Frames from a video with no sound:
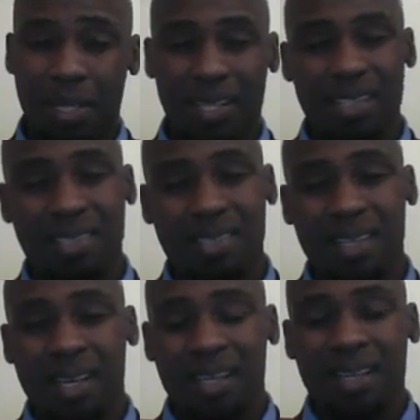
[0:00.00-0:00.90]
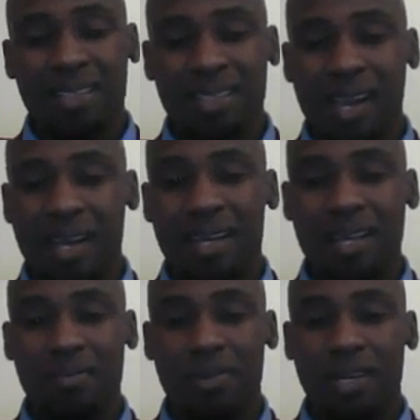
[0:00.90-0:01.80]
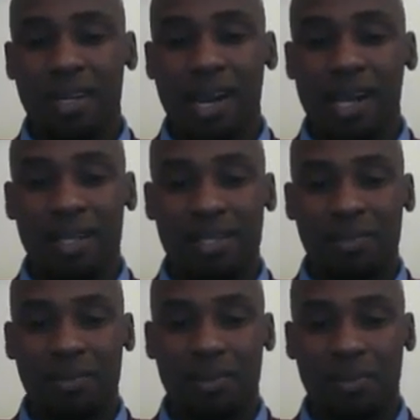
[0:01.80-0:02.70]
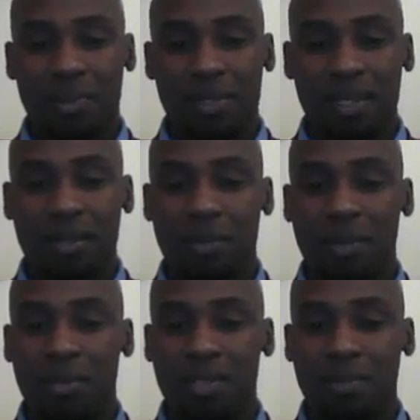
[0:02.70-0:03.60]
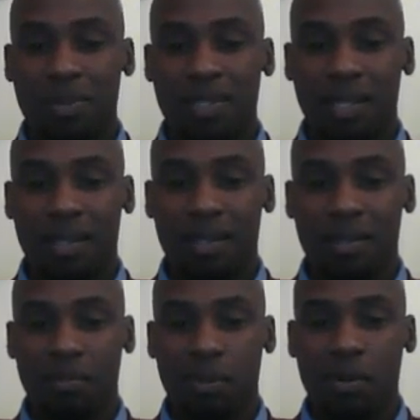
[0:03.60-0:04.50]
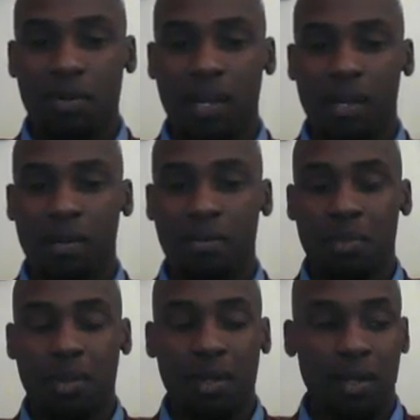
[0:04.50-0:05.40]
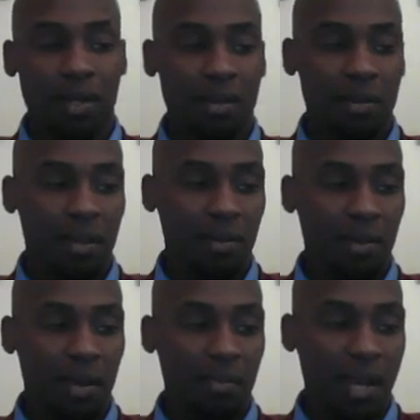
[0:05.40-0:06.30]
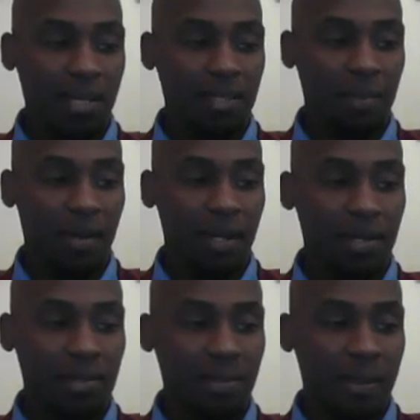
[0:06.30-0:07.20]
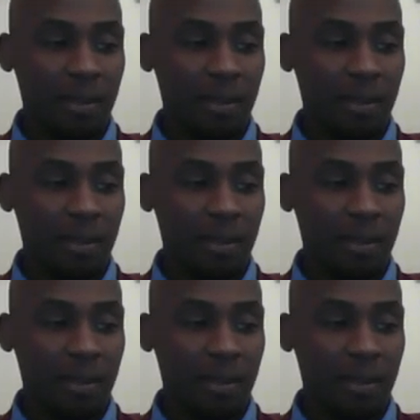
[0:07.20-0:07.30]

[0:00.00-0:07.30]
I mean, that's the kind of evil ungodliness we're dealing with this particular program, in my experience.